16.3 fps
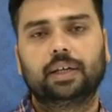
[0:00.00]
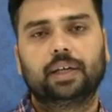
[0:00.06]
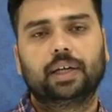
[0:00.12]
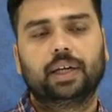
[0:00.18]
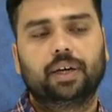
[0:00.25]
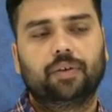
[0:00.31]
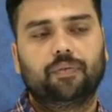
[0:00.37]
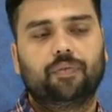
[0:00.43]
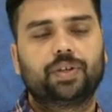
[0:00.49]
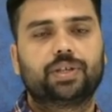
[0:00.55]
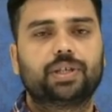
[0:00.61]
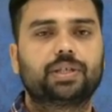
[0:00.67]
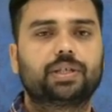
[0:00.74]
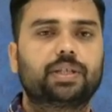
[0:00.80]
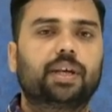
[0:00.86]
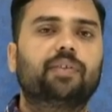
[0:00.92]
which is
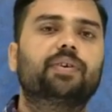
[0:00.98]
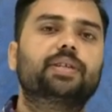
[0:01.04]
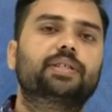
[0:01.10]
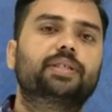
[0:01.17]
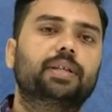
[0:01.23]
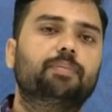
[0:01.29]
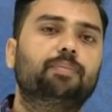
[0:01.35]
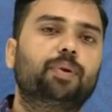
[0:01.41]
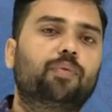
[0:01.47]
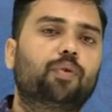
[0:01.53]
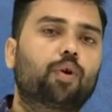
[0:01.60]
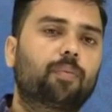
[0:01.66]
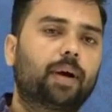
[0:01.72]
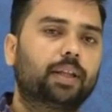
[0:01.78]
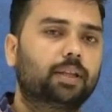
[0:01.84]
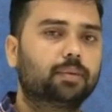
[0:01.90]
never seen before by
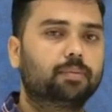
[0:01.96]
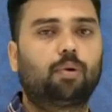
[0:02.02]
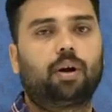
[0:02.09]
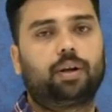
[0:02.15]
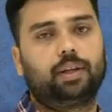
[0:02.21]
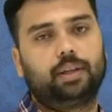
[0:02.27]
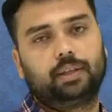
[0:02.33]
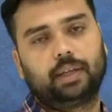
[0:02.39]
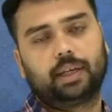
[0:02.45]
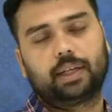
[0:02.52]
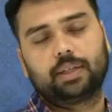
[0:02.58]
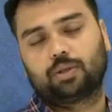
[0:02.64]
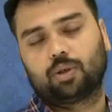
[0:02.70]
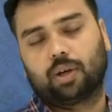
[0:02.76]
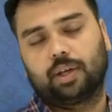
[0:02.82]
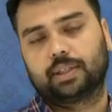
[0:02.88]
the model, that is known
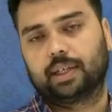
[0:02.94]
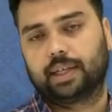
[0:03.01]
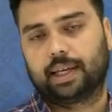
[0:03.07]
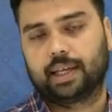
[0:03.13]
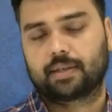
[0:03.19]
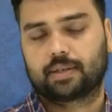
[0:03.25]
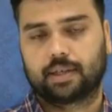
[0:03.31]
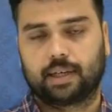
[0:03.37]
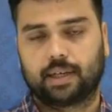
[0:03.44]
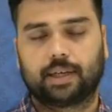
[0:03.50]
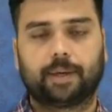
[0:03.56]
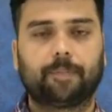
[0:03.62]
as the test data.